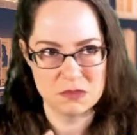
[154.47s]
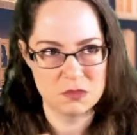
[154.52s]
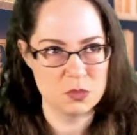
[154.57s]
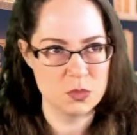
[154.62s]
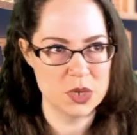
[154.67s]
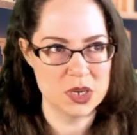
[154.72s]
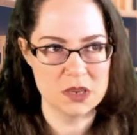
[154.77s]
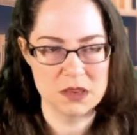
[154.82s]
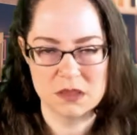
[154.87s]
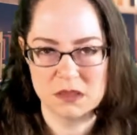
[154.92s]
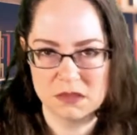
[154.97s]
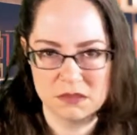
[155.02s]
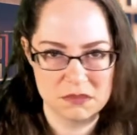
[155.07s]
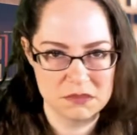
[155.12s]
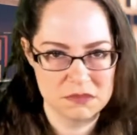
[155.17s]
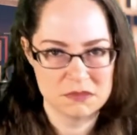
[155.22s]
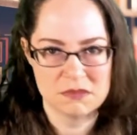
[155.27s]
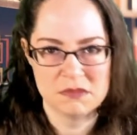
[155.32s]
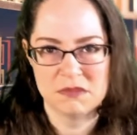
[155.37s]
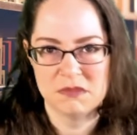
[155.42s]
weird
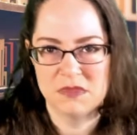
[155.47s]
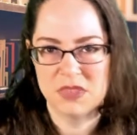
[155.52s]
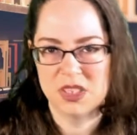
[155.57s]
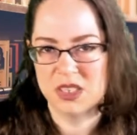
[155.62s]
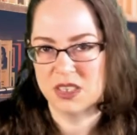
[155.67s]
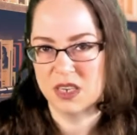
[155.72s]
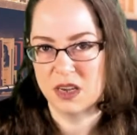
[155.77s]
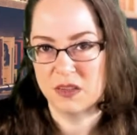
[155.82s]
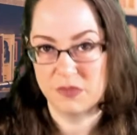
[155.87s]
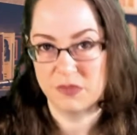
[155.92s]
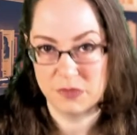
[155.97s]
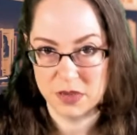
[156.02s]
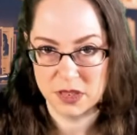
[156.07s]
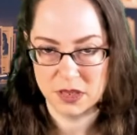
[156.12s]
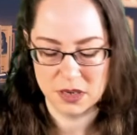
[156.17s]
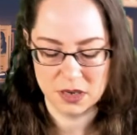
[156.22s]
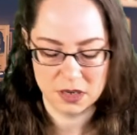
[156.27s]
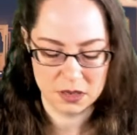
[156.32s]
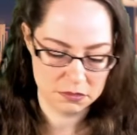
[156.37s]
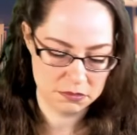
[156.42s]
stuff when
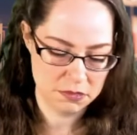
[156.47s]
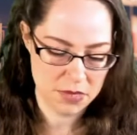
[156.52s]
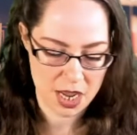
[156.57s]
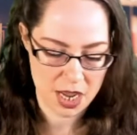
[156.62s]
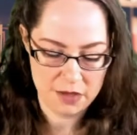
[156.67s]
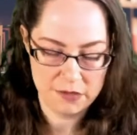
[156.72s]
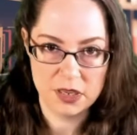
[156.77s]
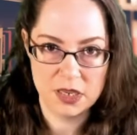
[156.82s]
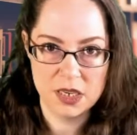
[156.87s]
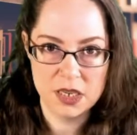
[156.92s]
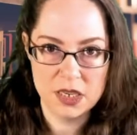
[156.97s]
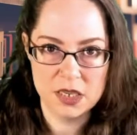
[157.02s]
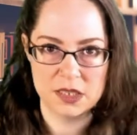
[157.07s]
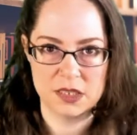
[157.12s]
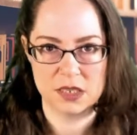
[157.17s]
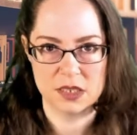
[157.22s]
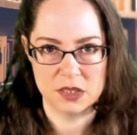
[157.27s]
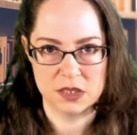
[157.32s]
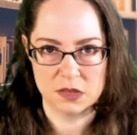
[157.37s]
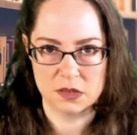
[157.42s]
they're having kids
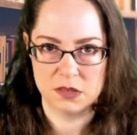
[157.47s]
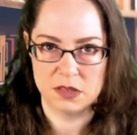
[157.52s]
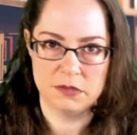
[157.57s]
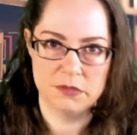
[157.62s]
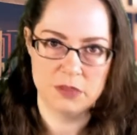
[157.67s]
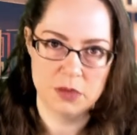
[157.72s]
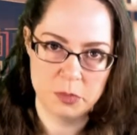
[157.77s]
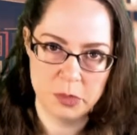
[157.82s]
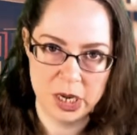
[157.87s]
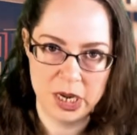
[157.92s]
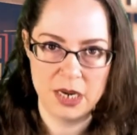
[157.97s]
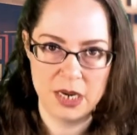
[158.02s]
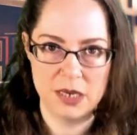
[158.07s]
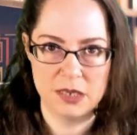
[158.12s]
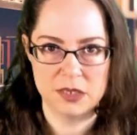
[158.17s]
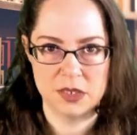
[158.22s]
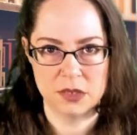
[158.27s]
because they're in severe pain,